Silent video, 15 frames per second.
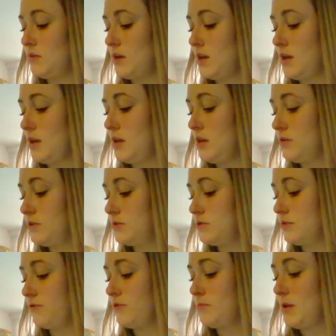Okay?
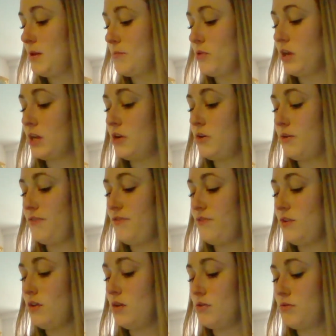So for me, I'm only going to do a
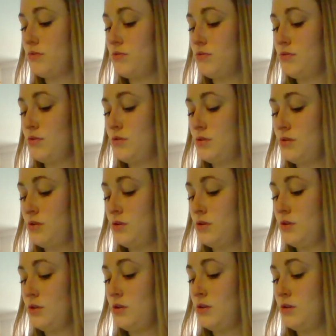few.
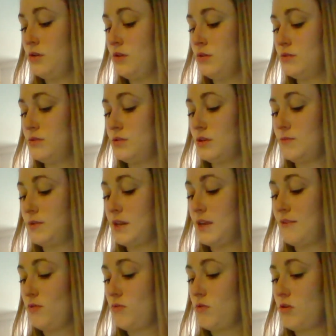I want to
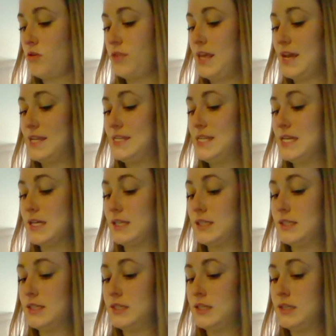give you all the
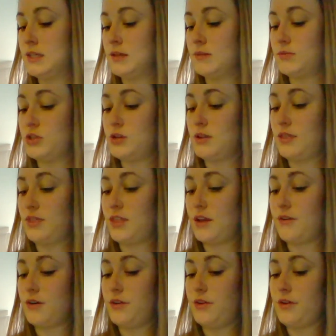ideas. I want you to
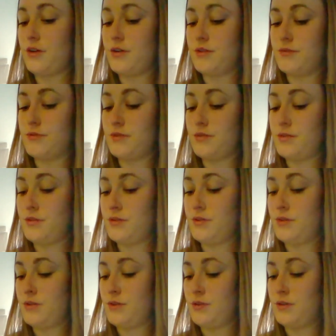think on your own.
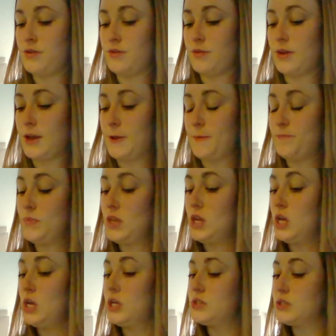Okay?
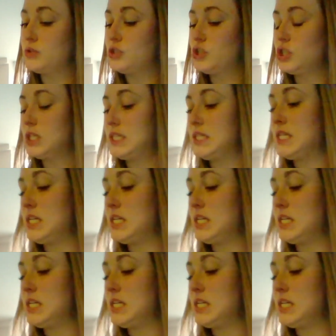So should